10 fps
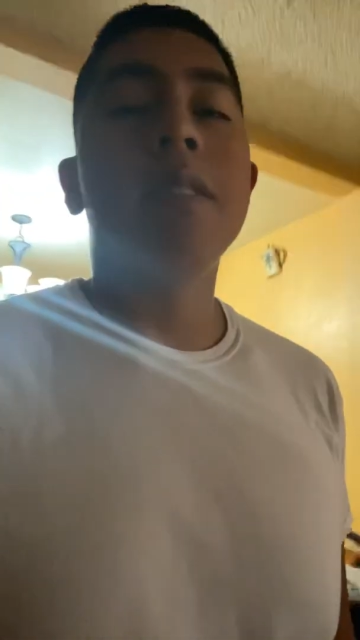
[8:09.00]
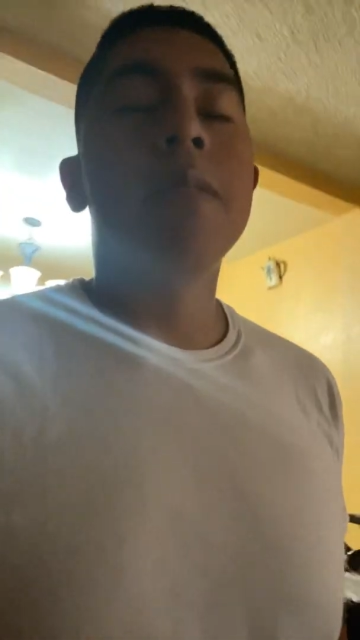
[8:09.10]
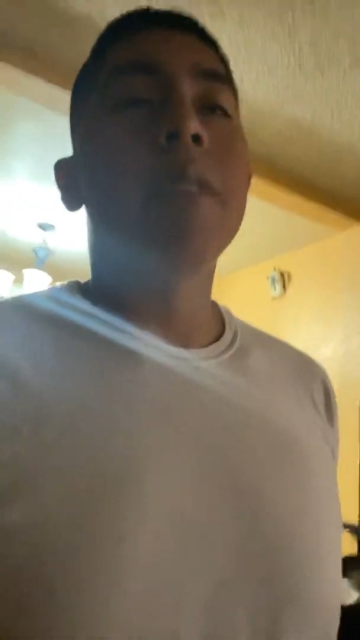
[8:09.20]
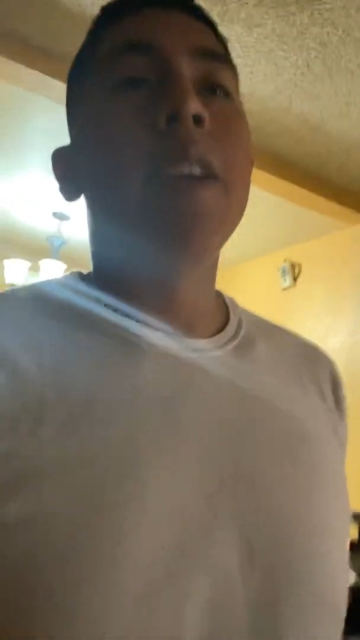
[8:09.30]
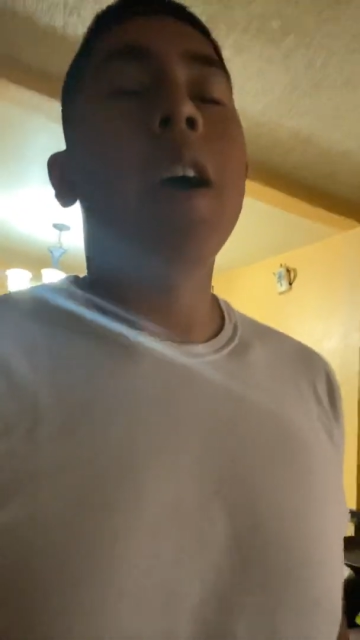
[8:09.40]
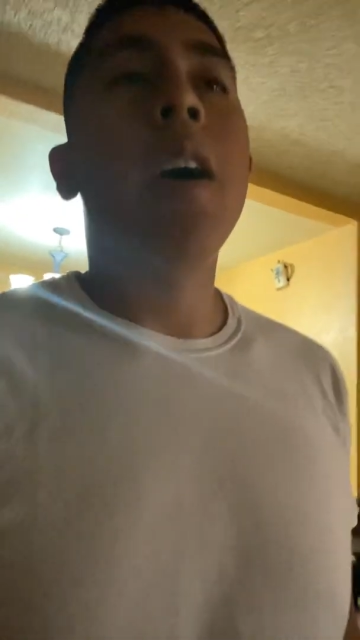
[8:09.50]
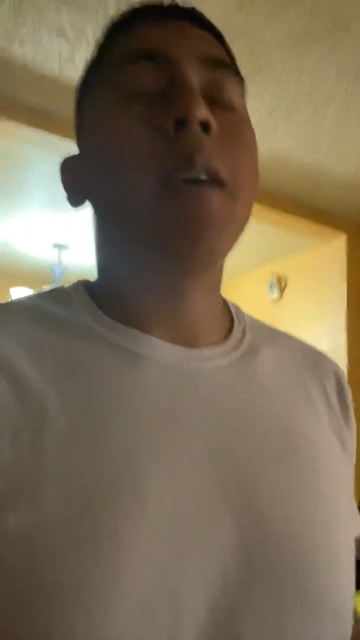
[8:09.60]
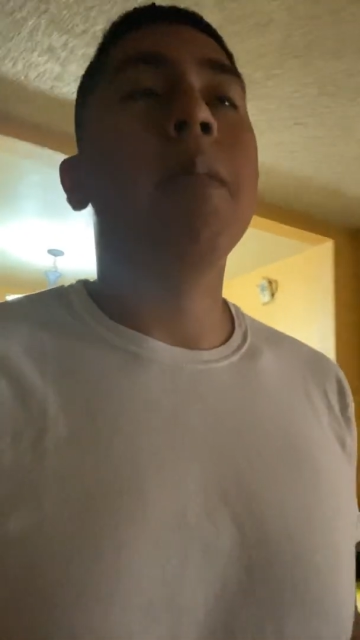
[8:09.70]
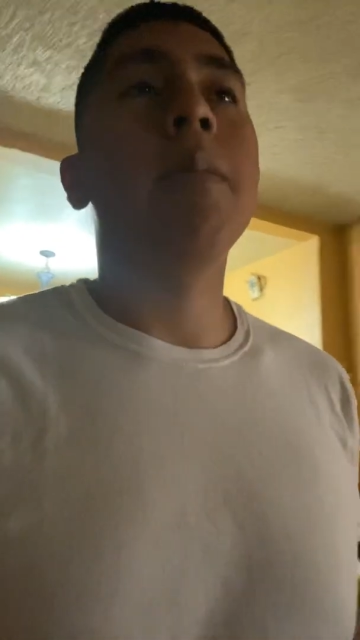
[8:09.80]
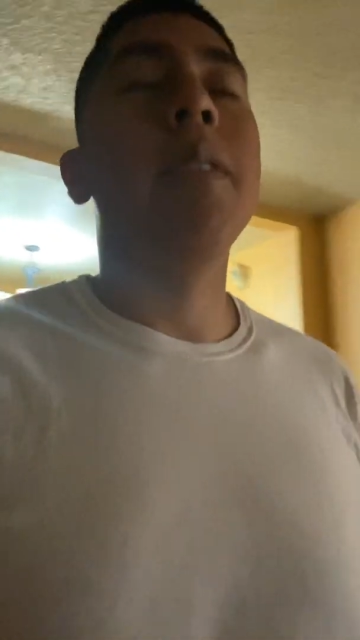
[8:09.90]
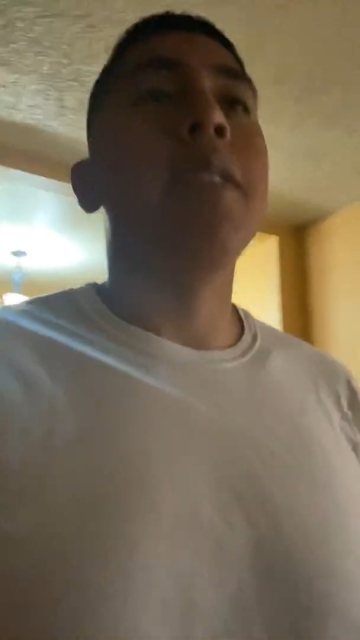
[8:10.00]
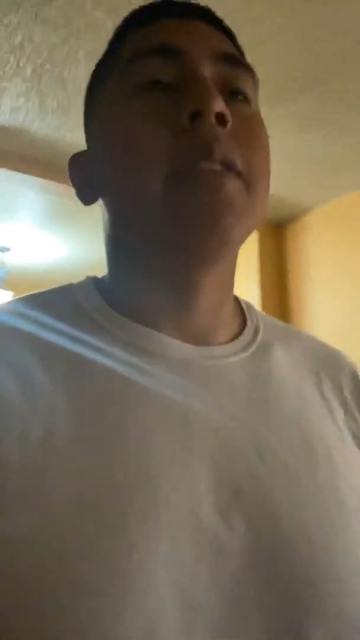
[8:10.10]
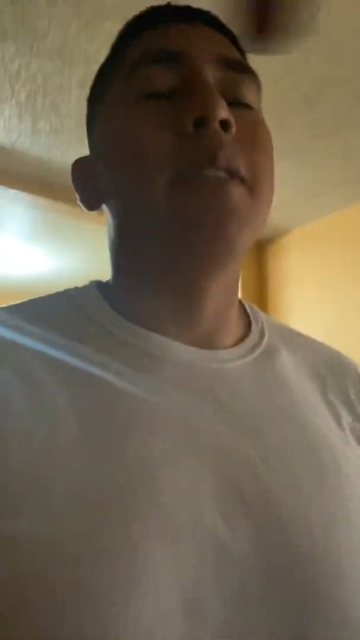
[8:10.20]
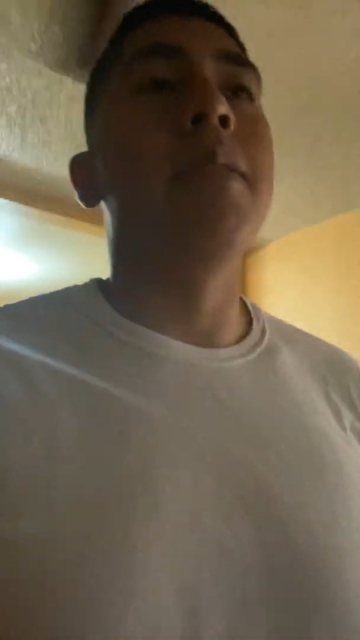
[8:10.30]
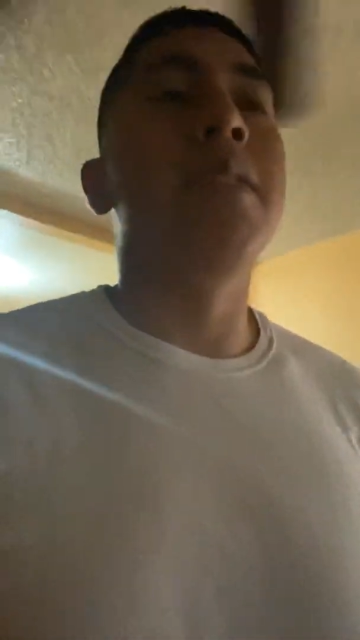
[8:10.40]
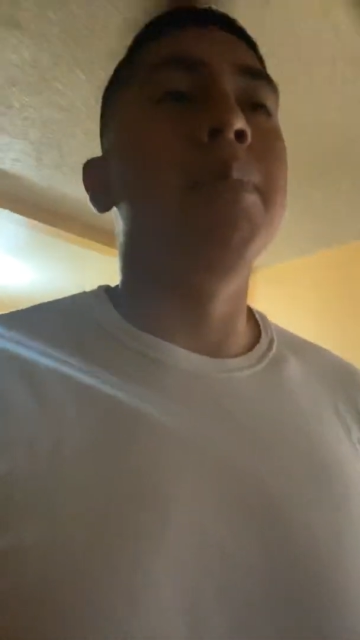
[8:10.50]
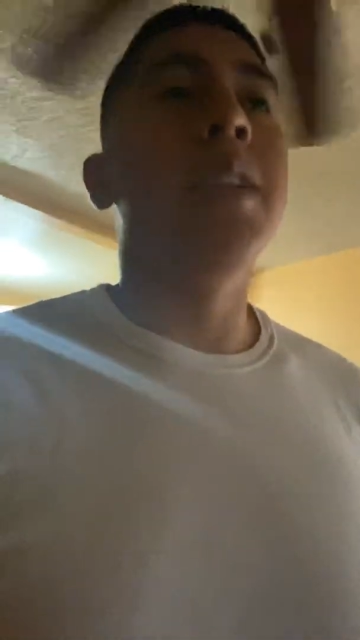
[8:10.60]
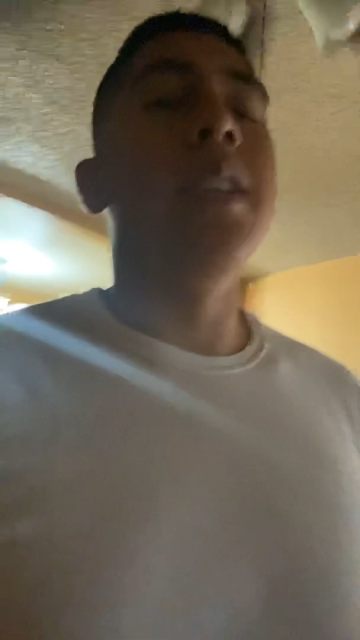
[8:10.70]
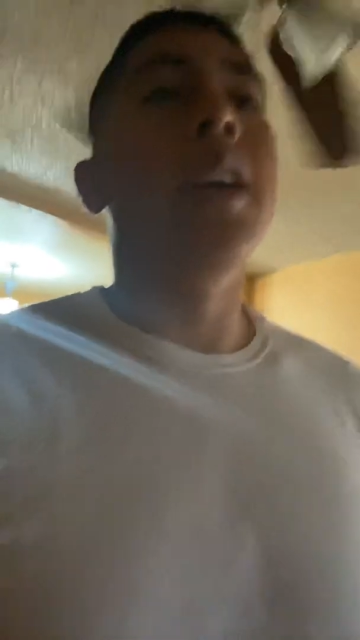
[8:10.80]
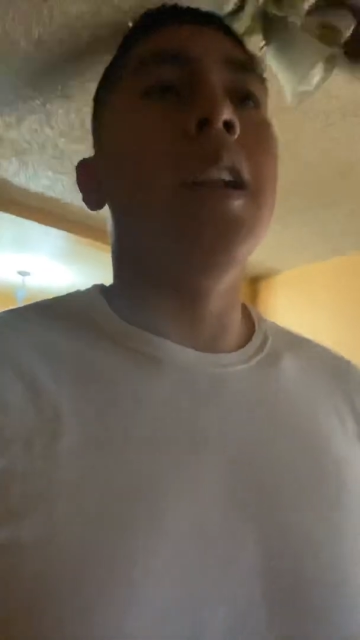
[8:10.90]
Right now it seems to me
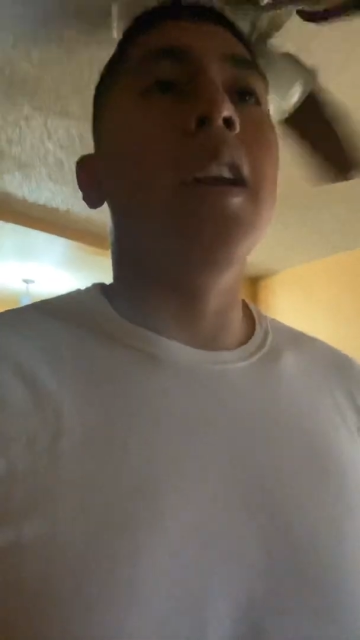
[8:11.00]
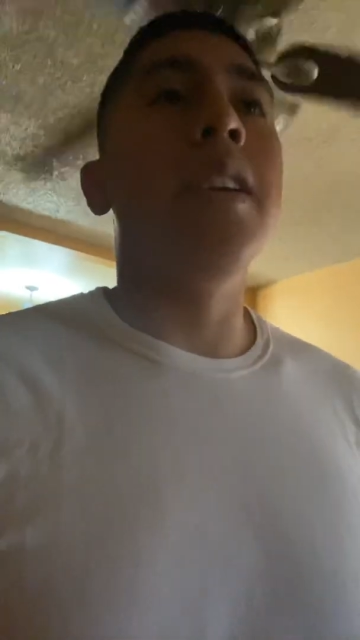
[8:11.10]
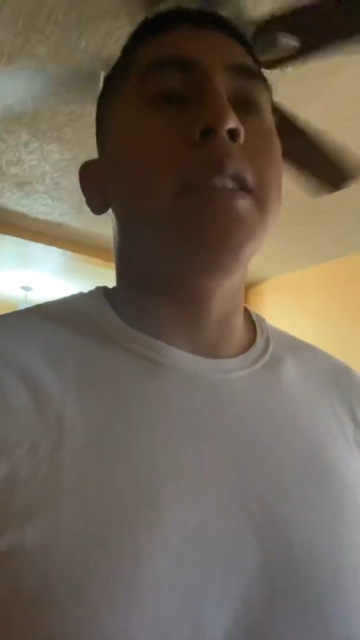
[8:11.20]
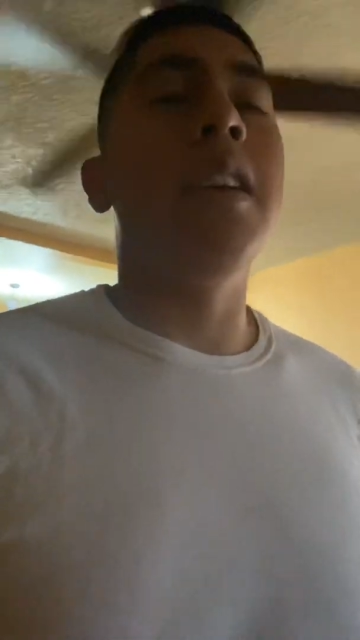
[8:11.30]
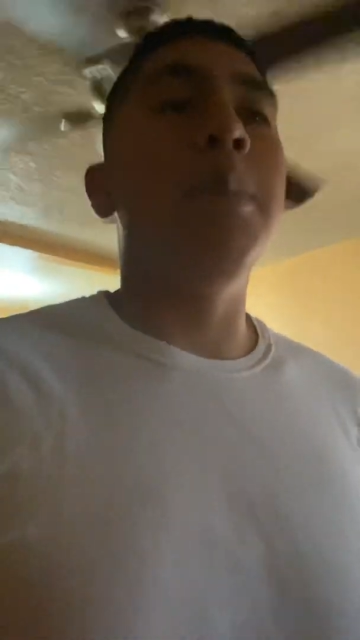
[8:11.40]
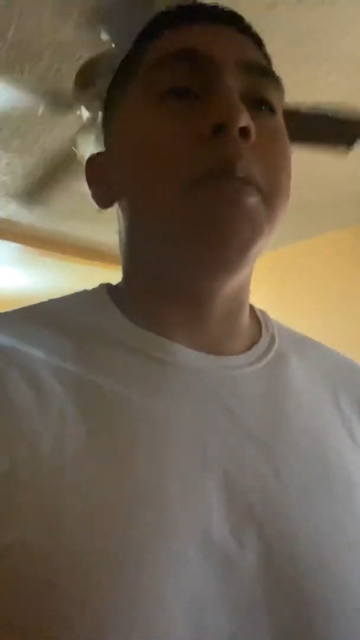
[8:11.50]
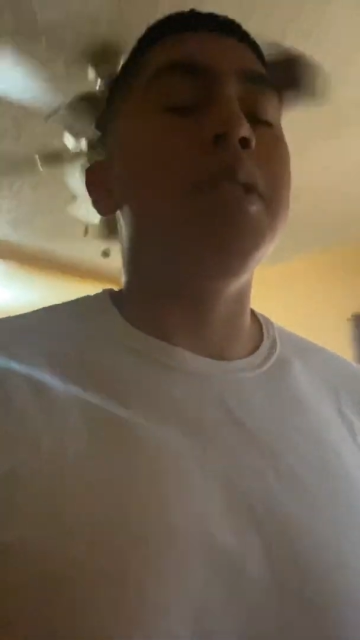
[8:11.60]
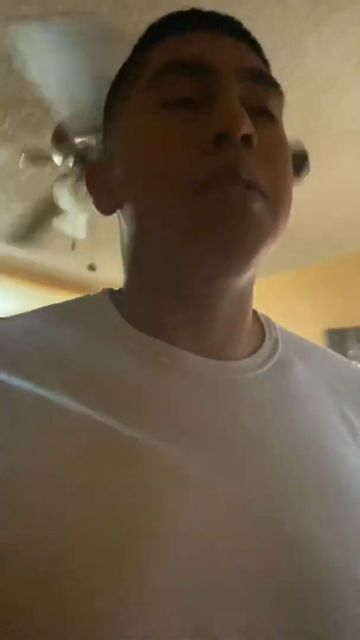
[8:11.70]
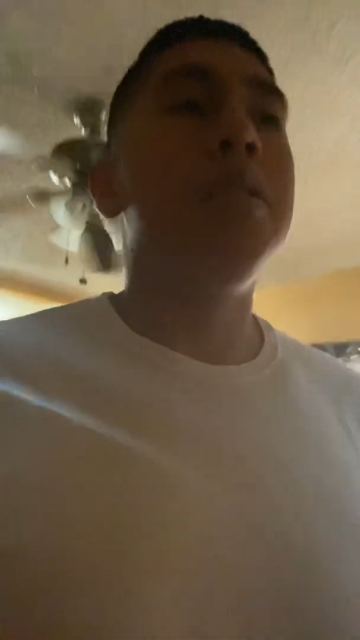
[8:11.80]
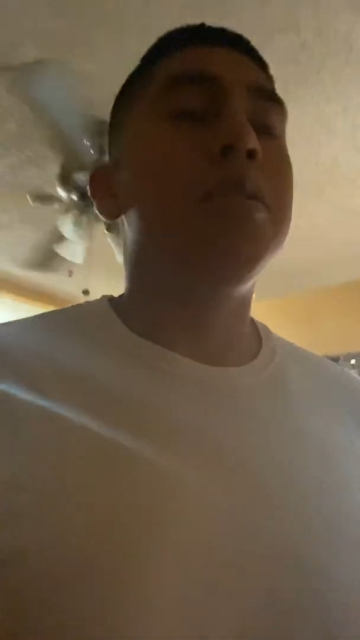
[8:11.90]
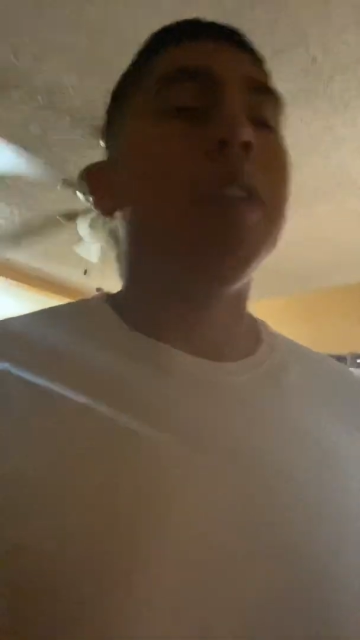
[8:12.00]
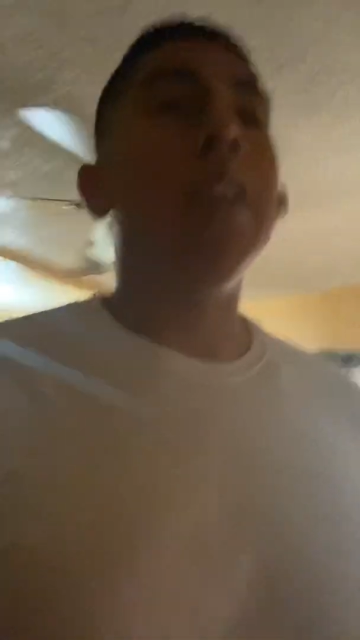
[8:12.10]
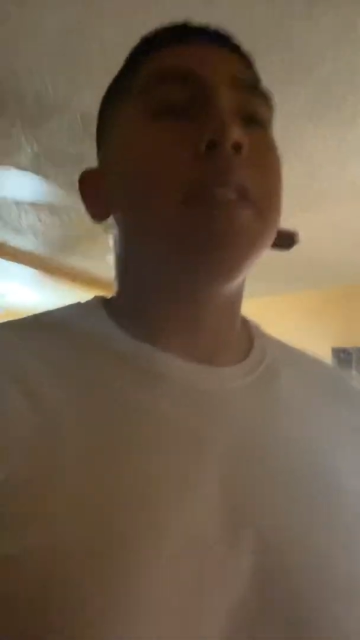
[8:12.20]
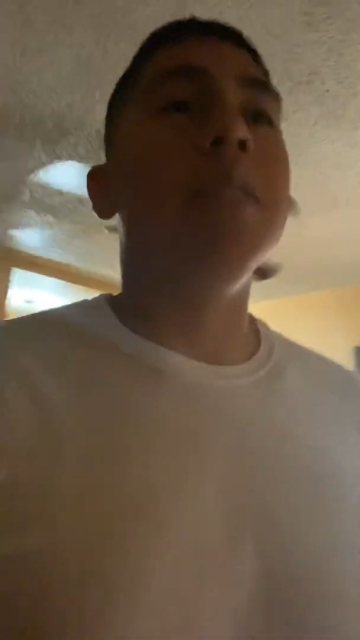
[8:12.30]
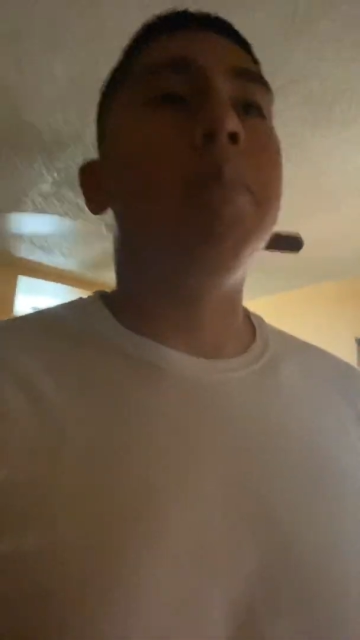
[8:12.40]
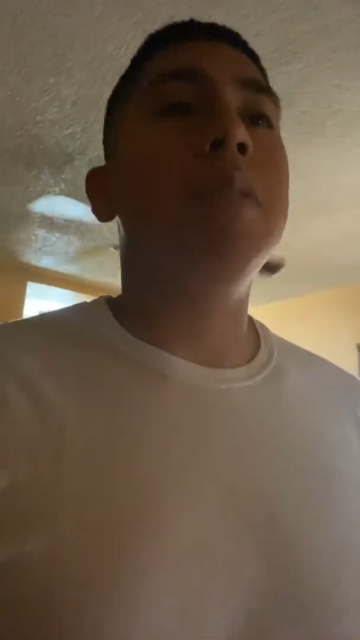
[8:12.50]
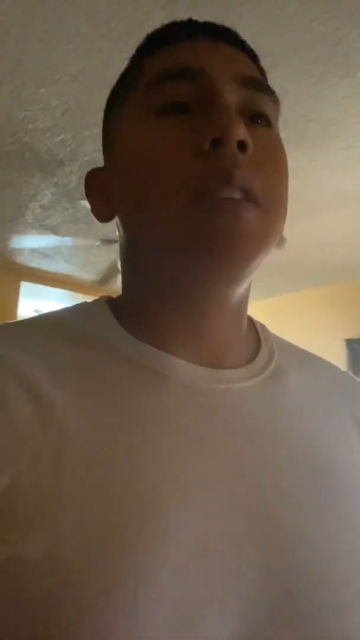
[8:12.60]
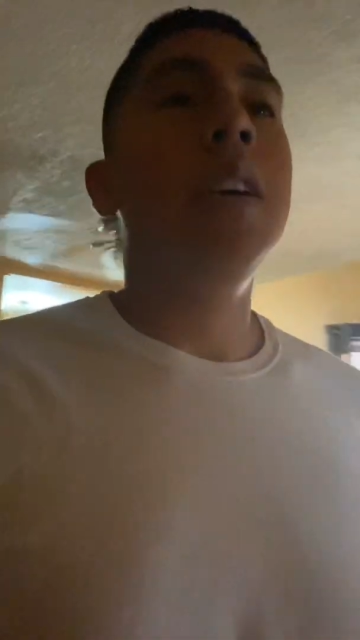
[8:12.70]
that like snapping triceps,